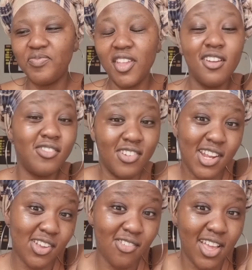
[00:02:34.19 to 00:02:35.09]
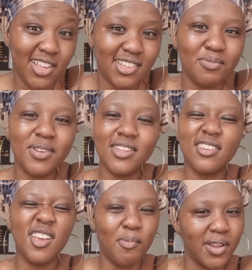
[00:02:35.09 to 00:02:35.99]
not really quiet, but
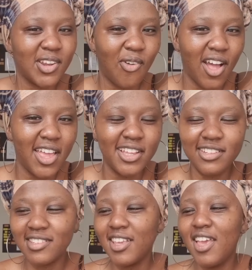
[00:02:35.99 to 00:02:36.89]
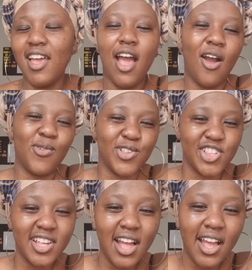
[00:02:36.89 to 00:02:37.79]
a bit quiet. I was
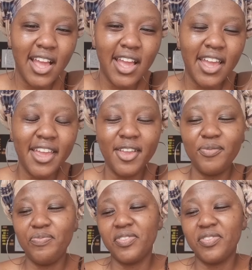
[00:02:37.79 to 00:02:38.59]
shy.